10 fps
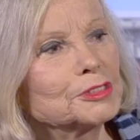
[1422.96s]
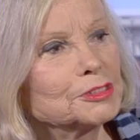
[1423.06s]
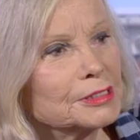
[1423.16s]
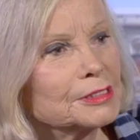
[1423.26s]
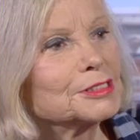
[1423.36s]
be
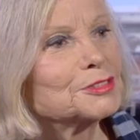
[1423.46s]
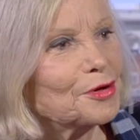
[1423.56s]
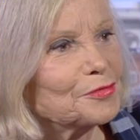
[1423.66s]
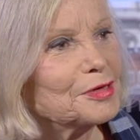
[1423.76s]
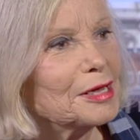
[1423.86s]
doing these
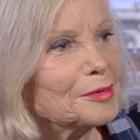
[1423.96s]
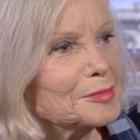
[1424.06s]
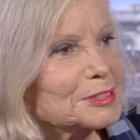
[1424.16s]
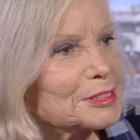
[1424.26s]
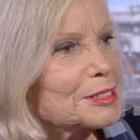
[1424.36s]
coffee
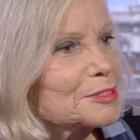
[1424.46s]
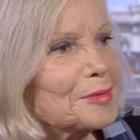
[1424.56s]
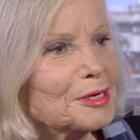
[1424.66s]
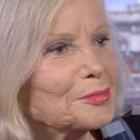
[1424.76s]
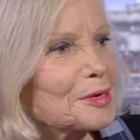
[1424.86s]
enemas. It doesn't
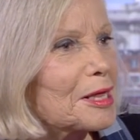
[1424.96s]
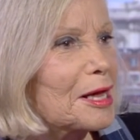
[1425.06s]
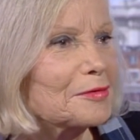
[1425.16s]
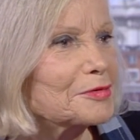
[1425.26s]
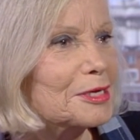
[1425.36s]
matter whether they
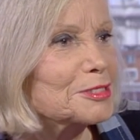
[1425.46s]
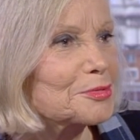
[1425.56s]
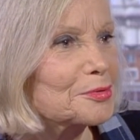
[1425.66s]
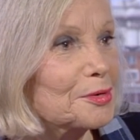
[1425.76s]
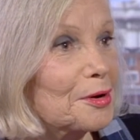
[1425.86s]
have
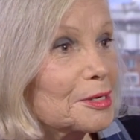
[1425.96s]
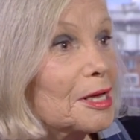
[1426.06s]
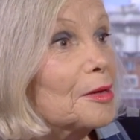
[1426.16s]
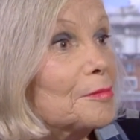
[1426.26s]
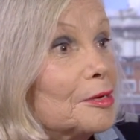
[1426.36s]
cancer or not.
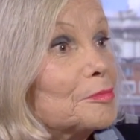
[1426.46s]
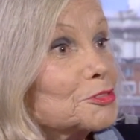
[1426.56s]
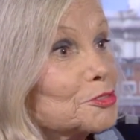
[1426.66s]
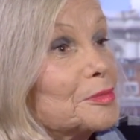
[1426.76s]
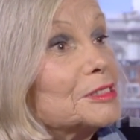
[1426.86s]
People
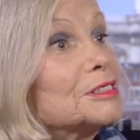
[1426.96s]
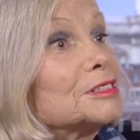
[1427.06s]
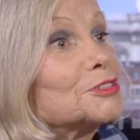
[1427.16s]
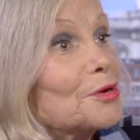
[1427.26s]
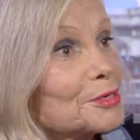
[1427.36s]
should be
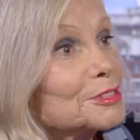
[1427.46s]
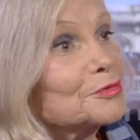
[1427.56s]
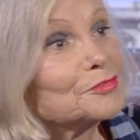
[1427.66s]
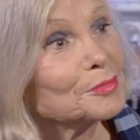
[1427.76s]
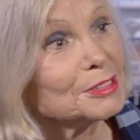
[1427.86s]

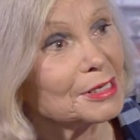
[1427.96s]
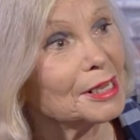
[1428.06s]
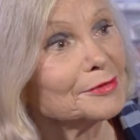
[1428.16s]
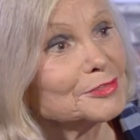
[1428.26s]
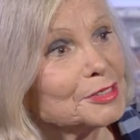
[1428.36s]
detoxing from this
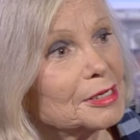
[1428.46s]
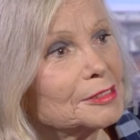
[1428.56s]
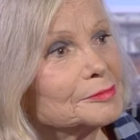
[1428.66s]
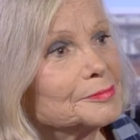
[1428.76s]
lifestyle.